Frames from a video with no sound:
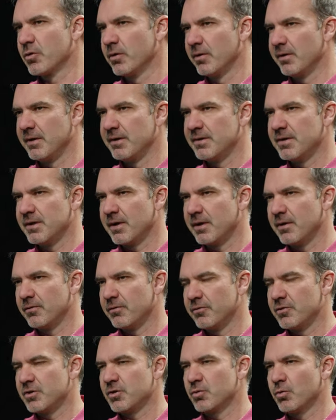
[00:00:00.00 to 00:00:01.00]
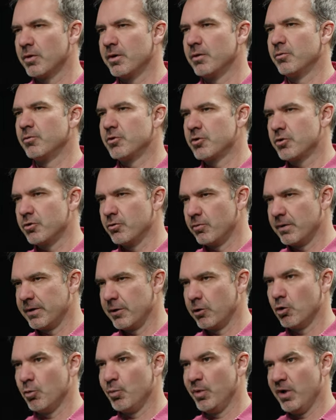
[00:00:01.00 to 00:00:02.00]
really indicative of just what you would shoot when you
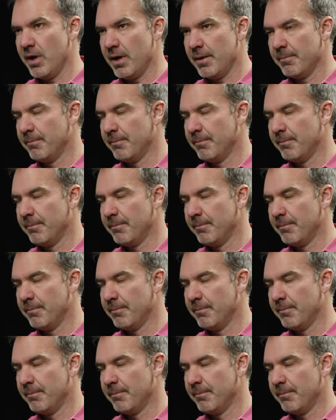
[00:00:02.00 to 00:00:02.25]
go play.